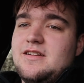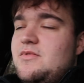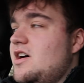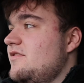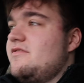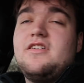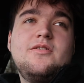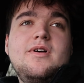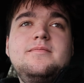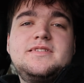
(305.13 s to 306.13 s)
them off of our
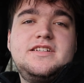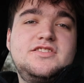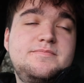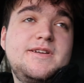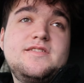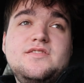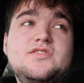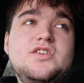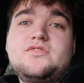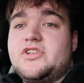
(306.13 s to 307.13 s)
website just because they're
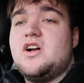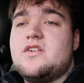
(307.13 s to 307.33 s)
so junk.